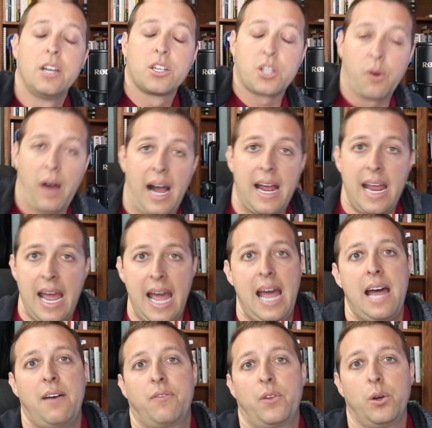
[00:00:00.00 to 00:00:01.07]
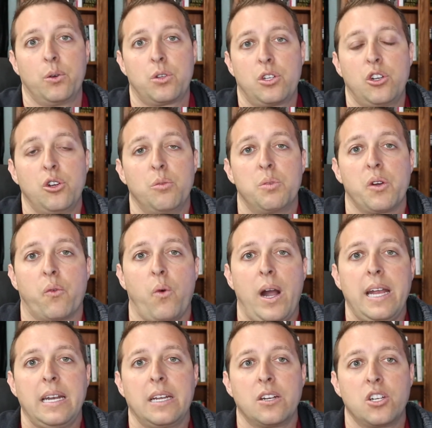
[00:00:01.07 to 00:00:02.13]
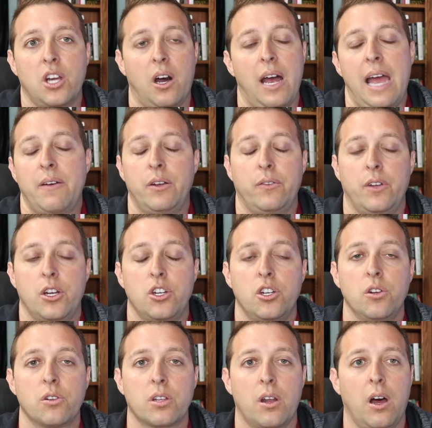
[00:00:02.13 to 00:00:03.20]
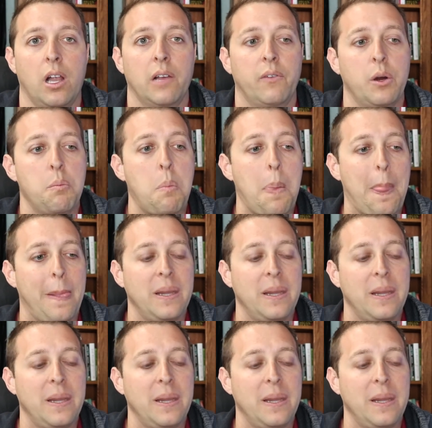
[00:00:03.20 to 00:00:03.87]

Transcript: So I have those tubes of whitening gel. I haven't finished using all of them.